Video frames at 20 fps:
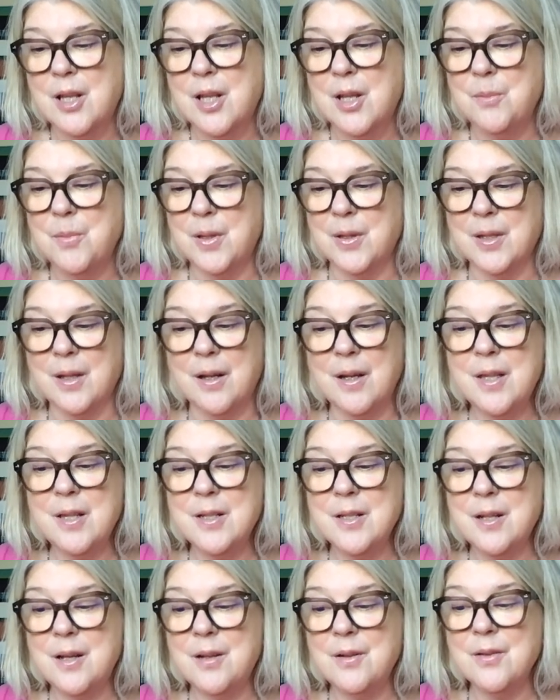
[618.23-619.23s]
But thy
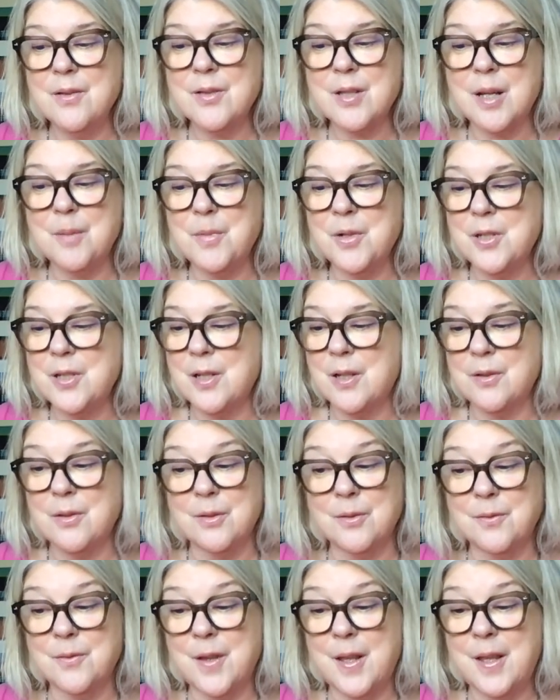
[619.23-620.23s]
eternal summer shall
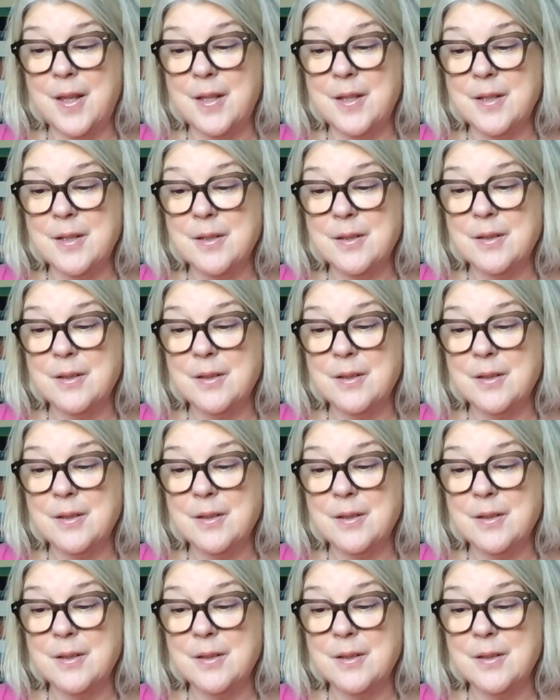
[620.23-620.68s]
not fade,